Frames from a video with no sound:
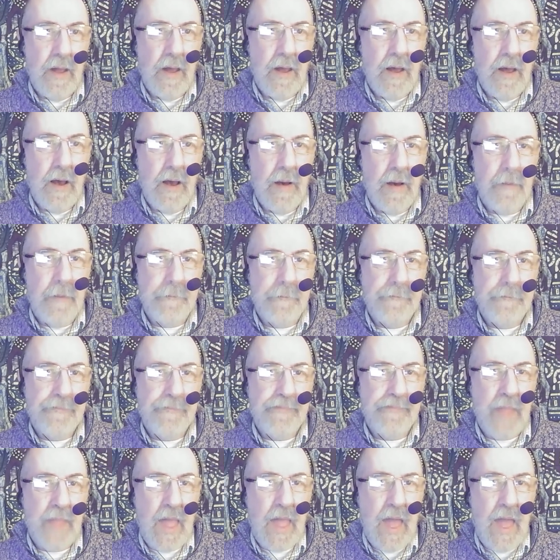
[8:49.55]
In
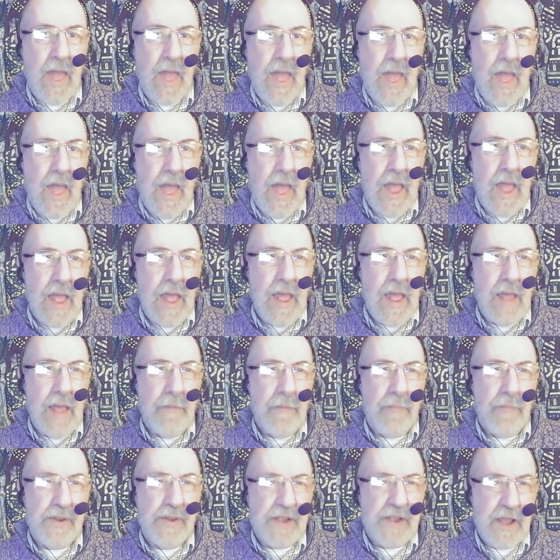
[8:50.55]

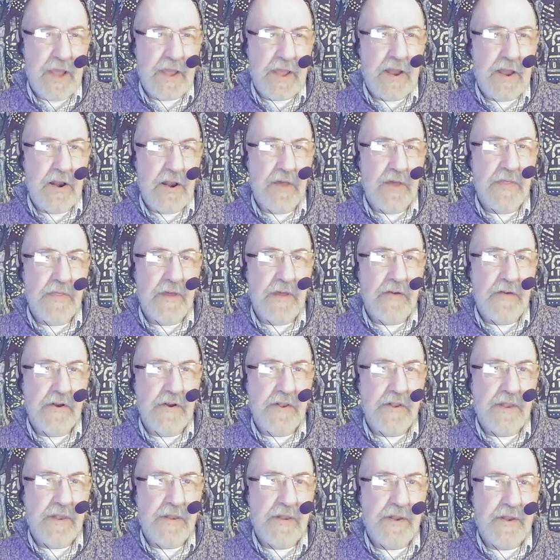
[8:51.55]
particular, there are
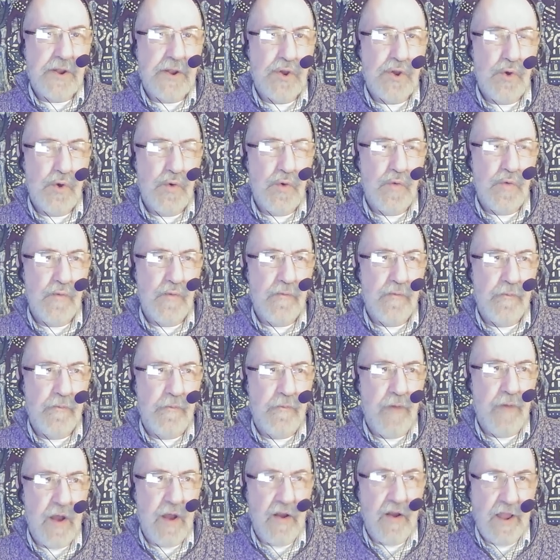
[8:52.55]
two
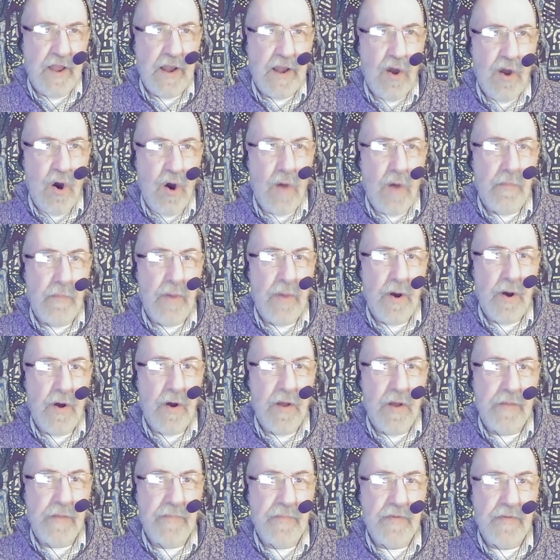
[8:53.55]
very long
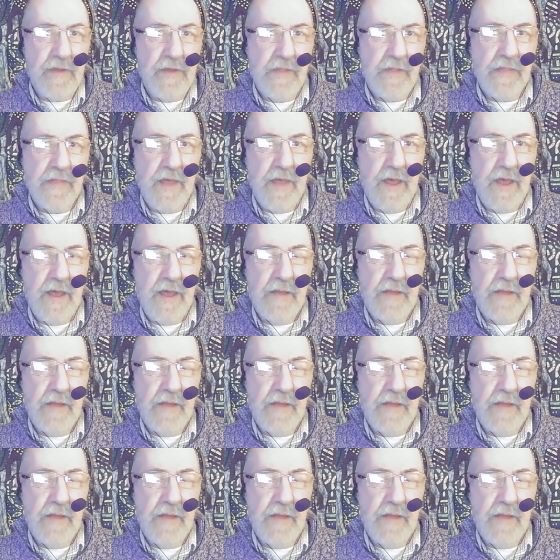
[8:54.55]
poems in there